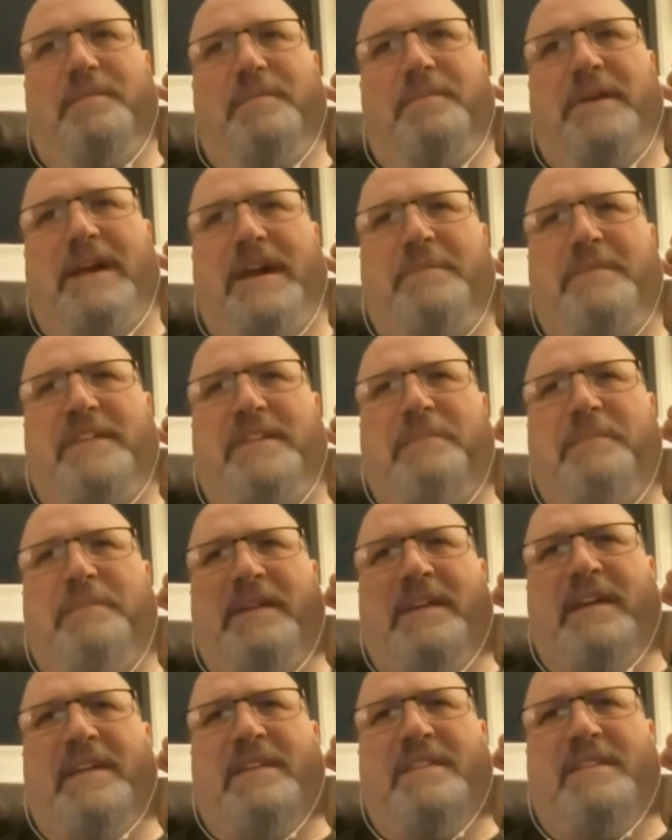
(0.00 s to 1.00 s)
Bob, keep
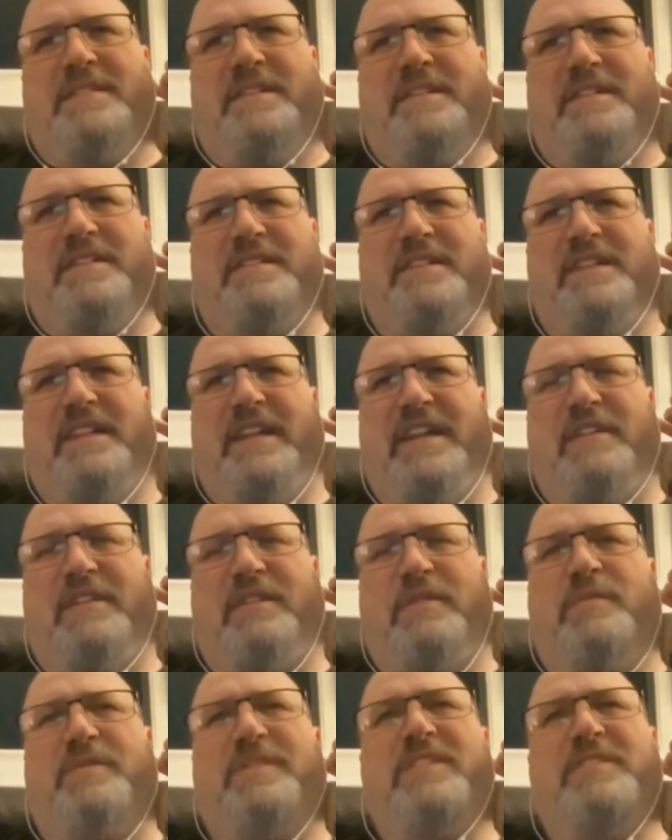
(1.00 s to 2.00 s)
me honest here. Isn't it
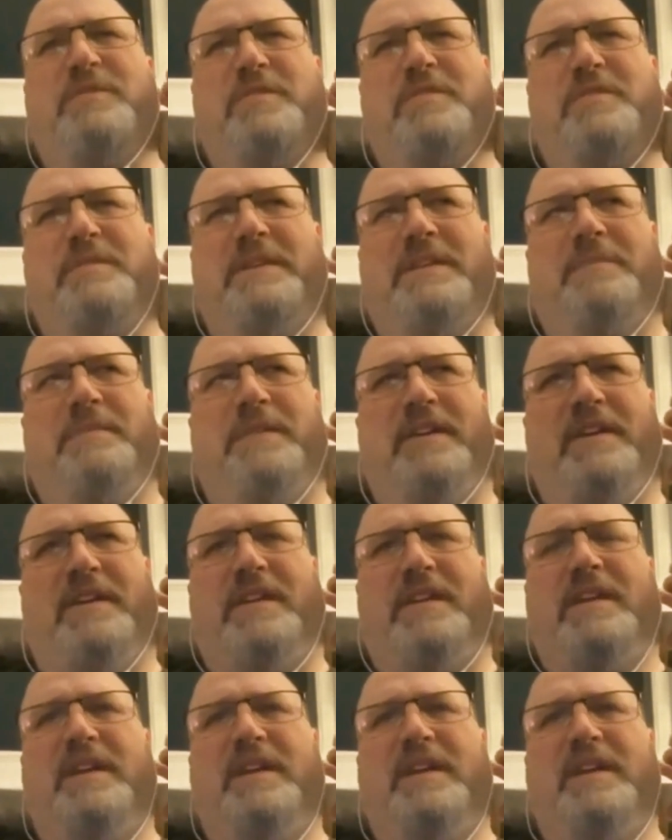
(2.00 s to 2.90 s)
was it supposed to be buried?